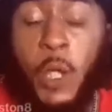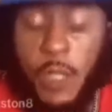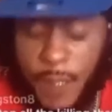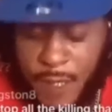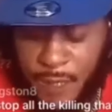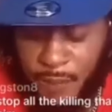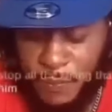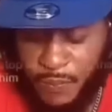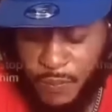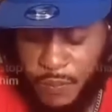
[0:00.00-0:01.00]
But
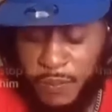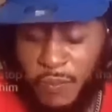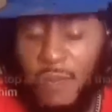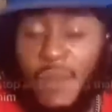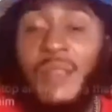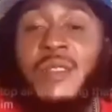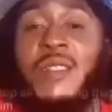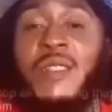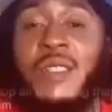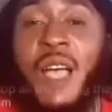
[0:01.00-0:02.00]
listen,
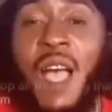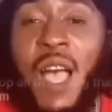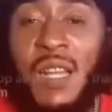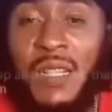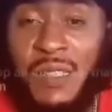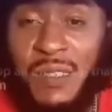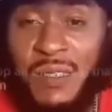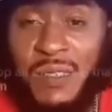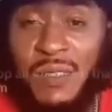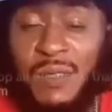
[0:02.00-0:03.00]

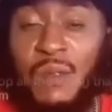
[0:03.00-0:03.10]
Saul,